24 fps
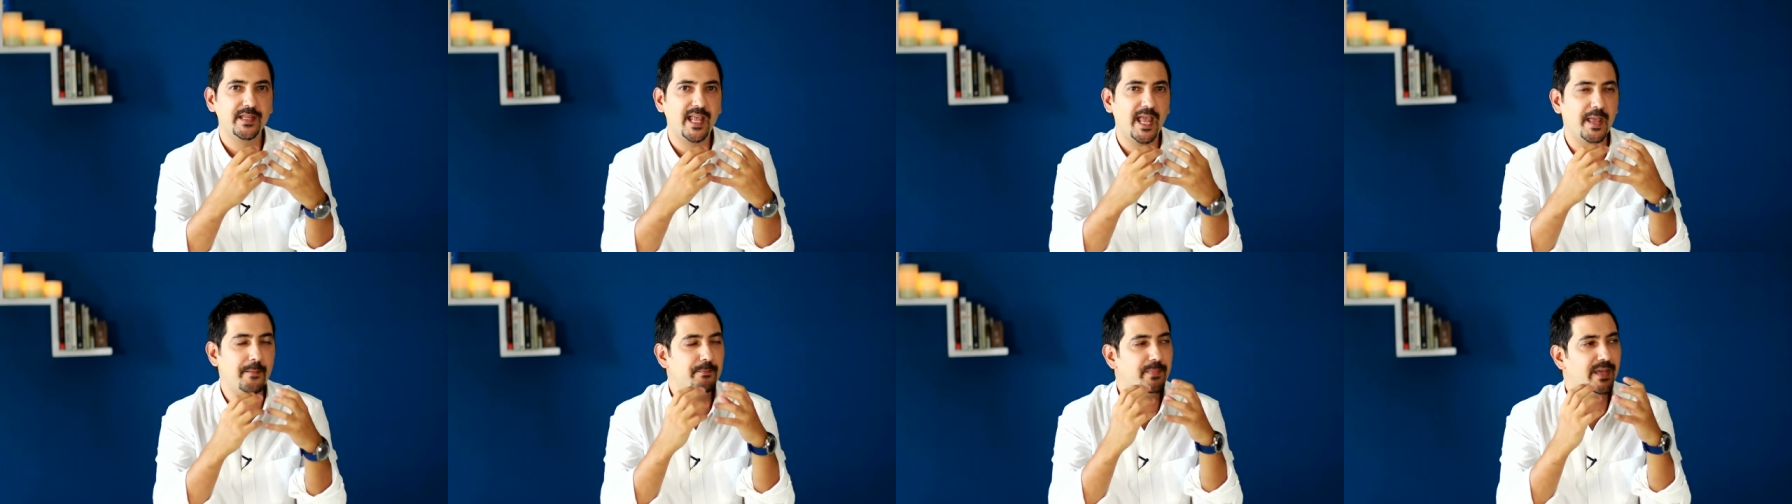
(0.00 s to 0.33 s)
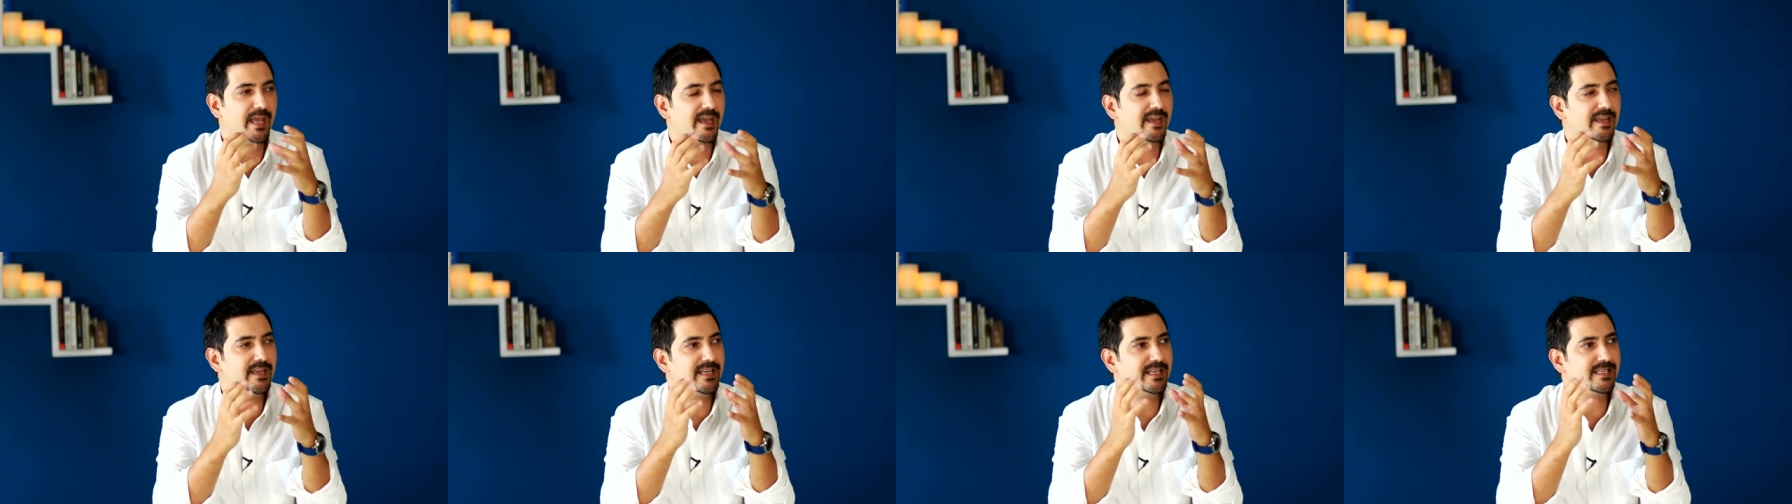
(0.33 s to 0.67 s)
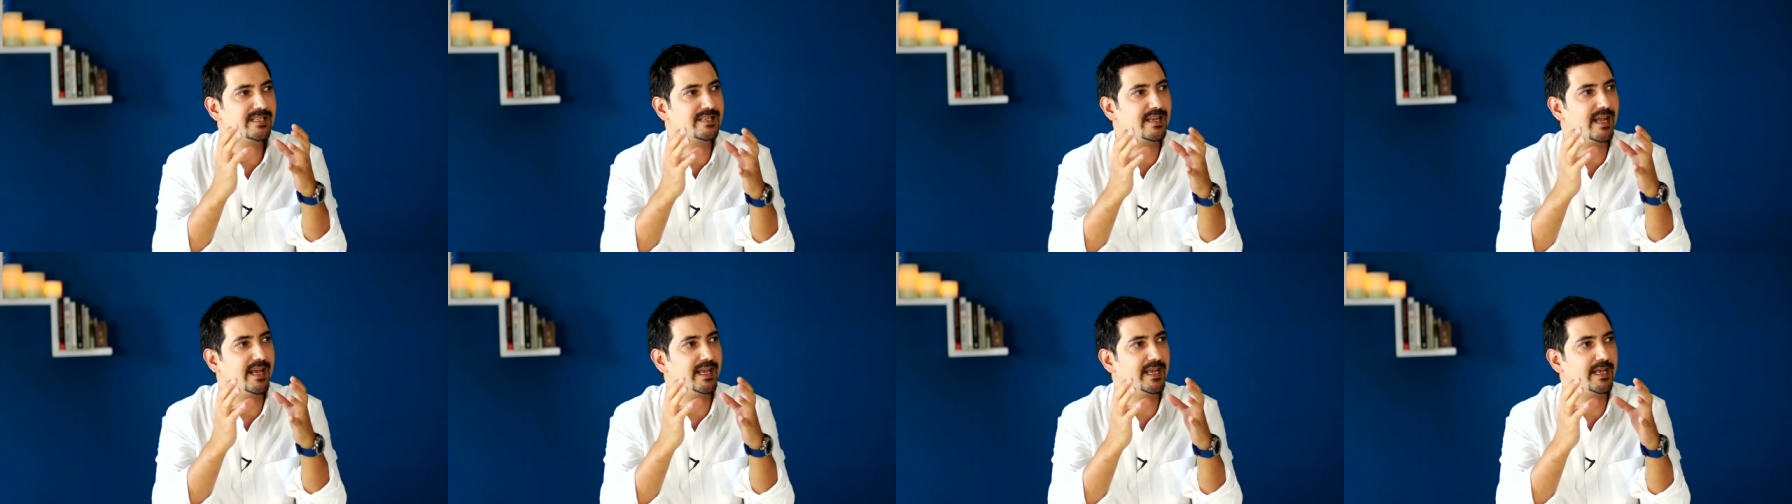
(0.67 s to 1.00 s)
M B A
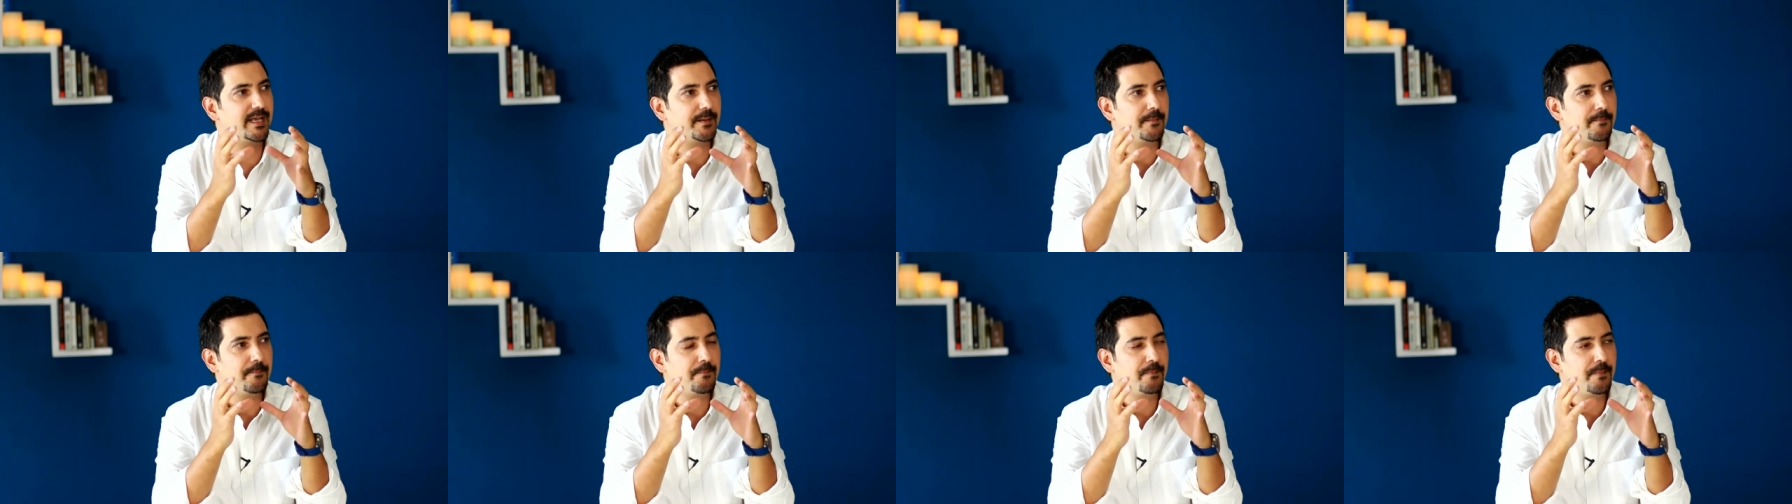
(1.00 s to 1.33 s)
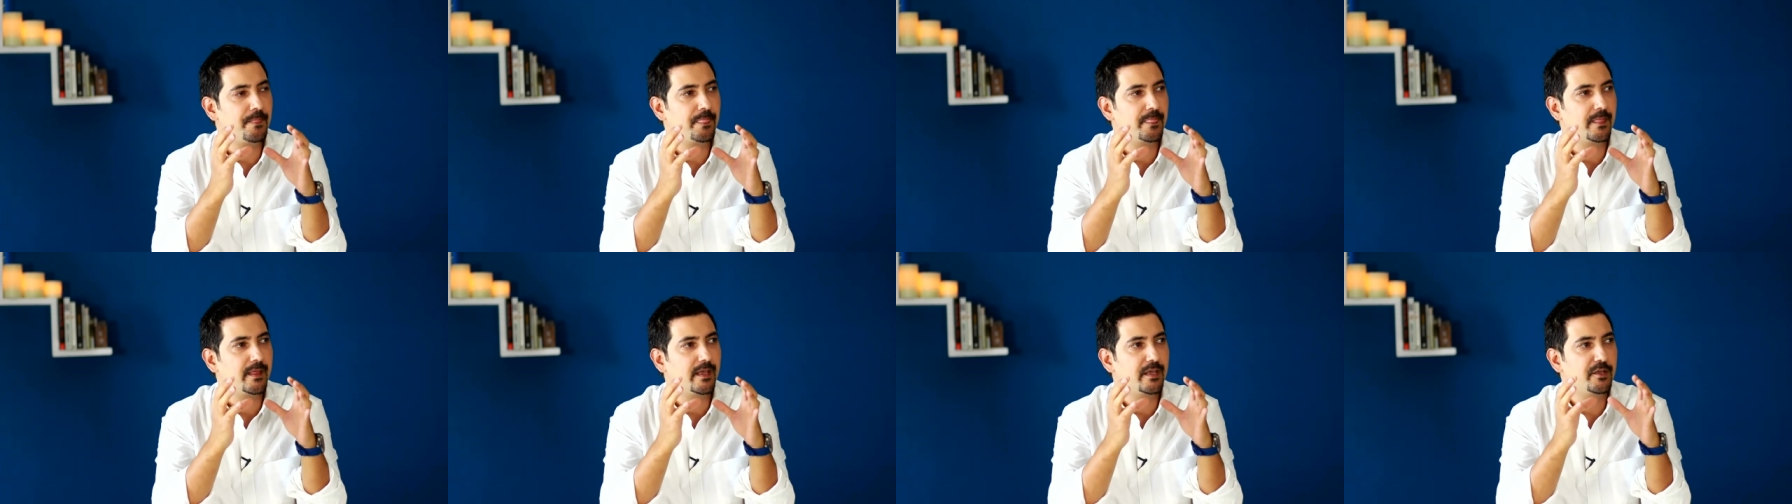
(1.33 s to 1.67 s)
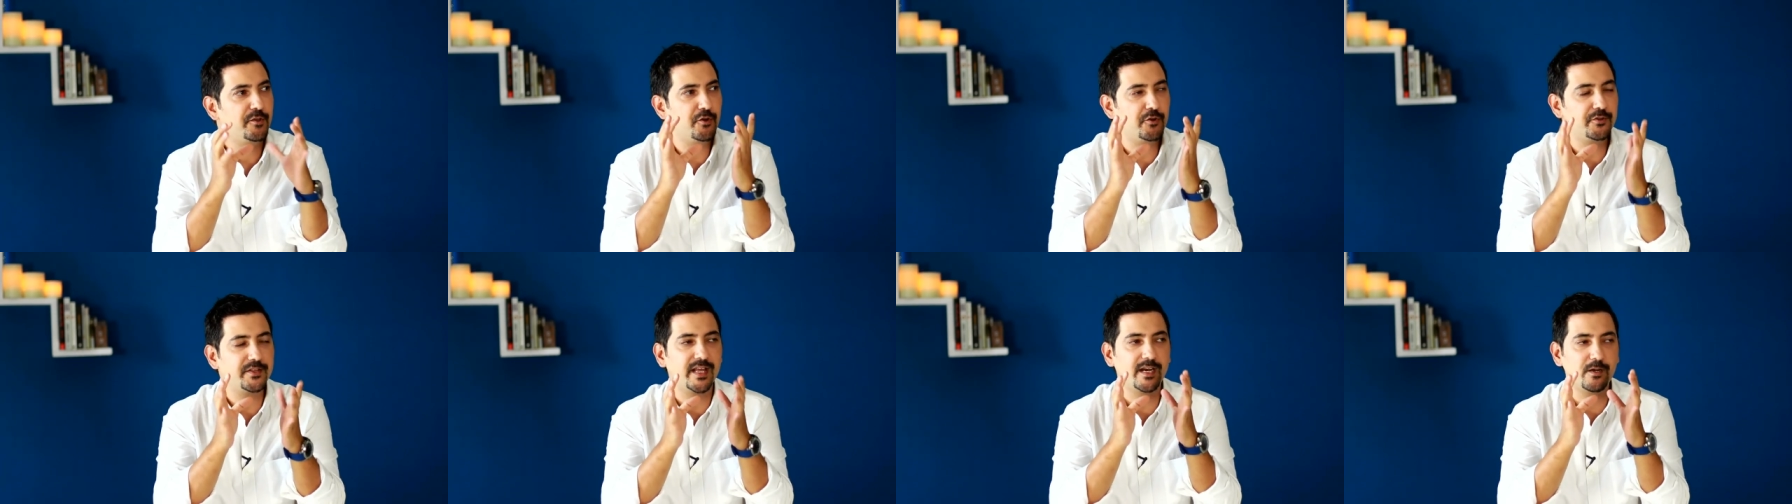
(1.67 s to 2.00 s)
is like,
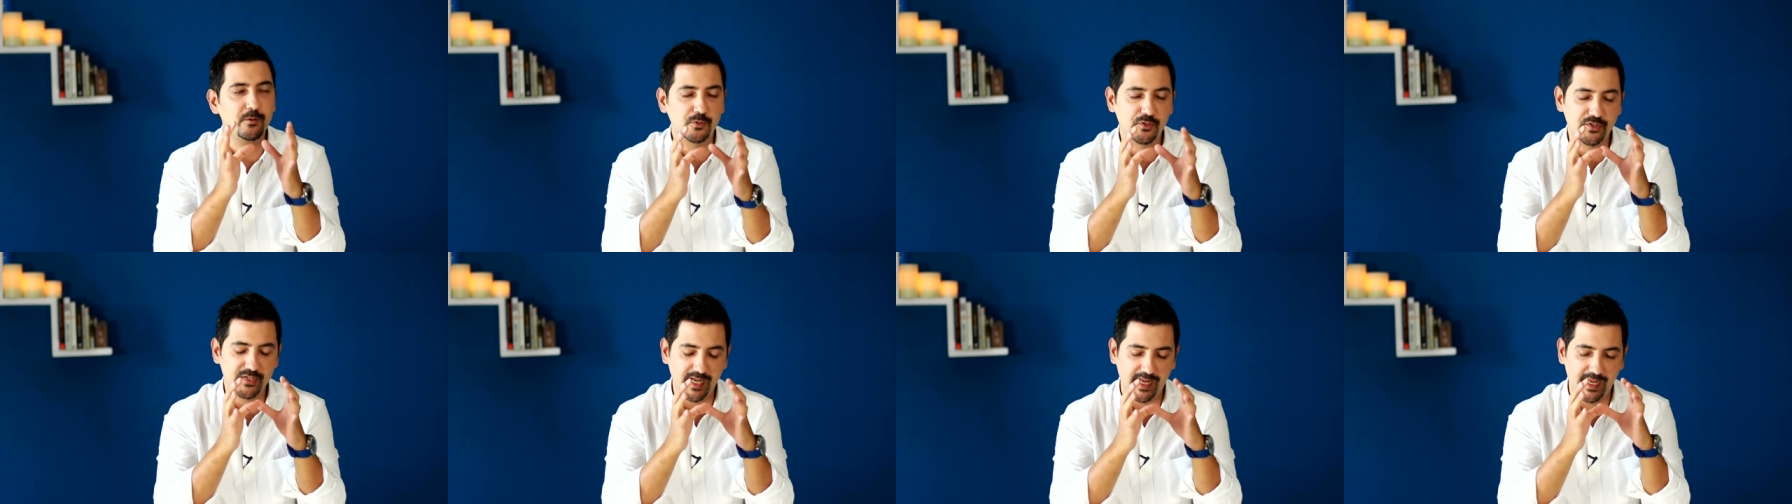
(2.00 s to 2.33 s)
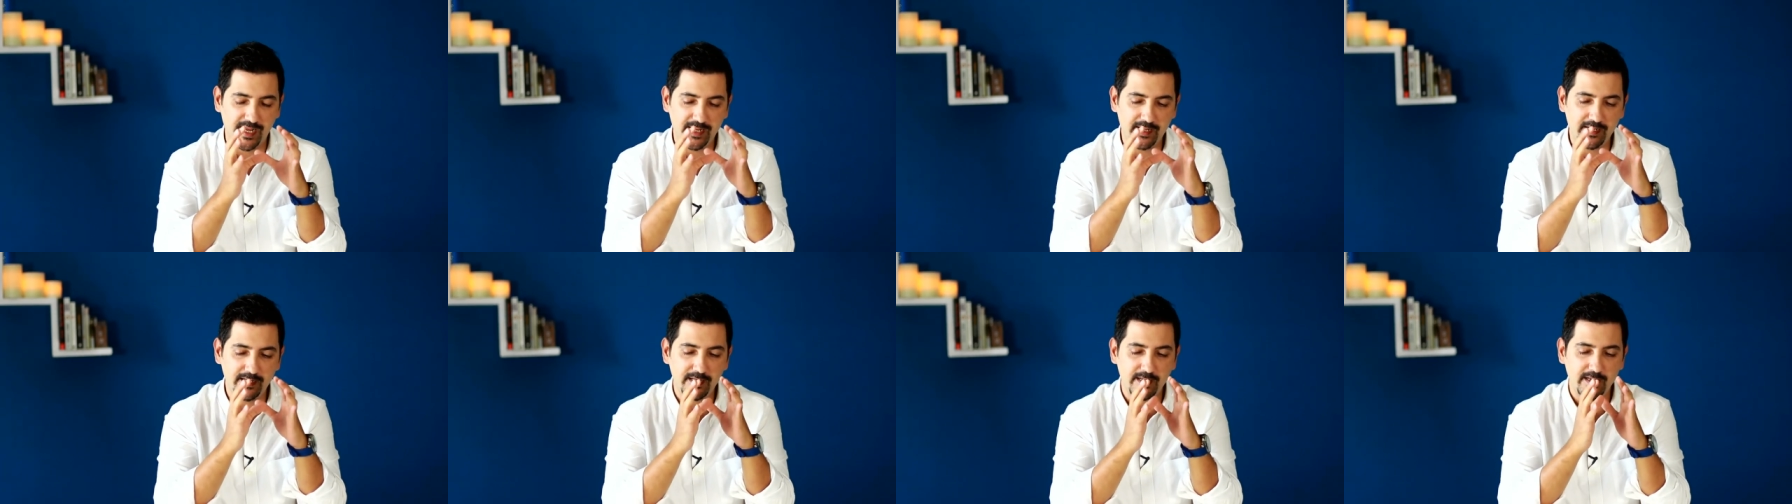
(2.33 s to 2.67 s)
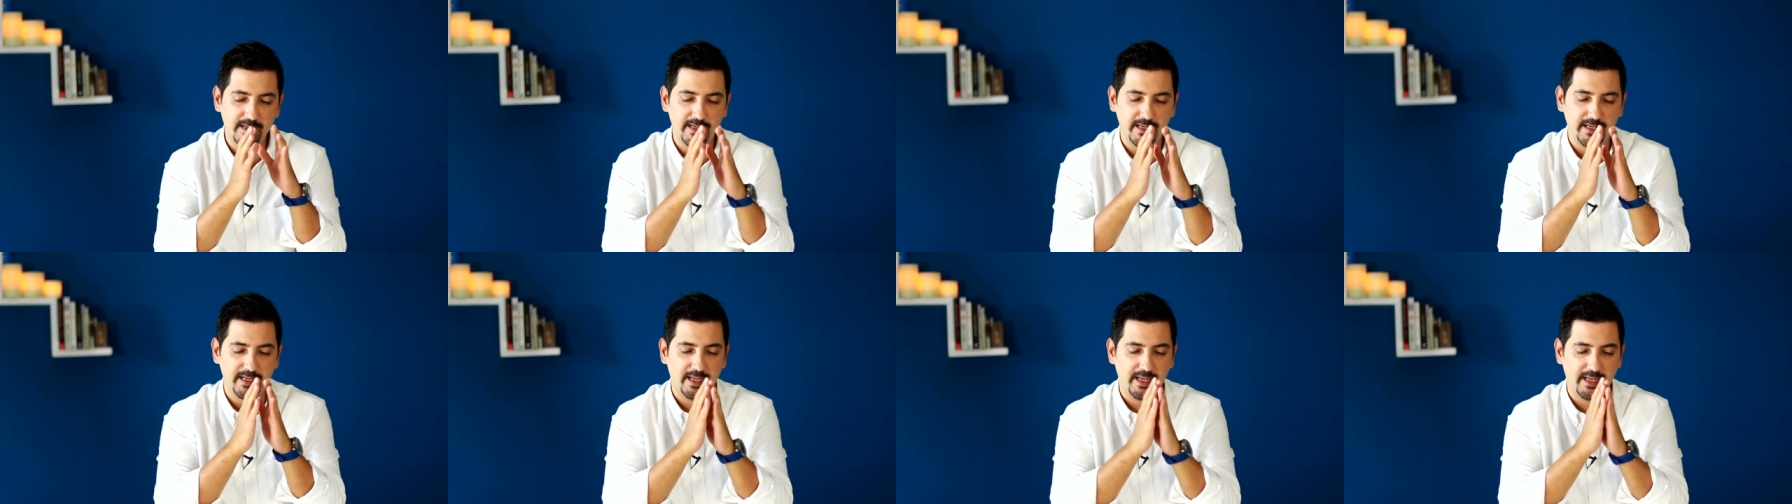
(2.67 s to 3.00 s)
you know that old saying,